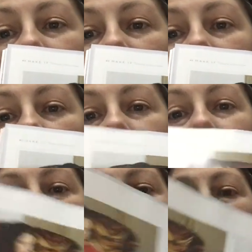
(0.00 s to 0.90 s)
about this
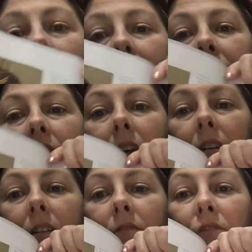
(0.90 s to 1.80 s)
pattern is they
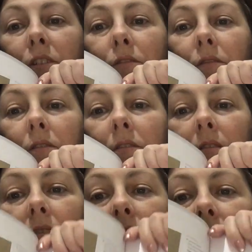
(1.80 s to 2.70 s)
give you
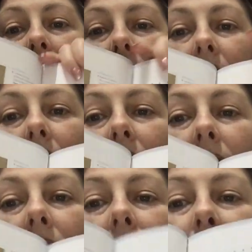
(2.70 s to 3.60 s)

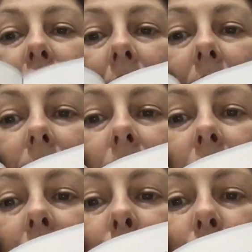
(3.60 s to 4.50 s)
the chart to
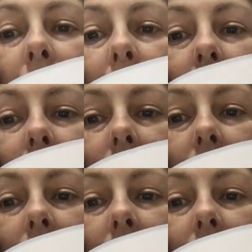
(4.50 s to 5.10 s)
go with it.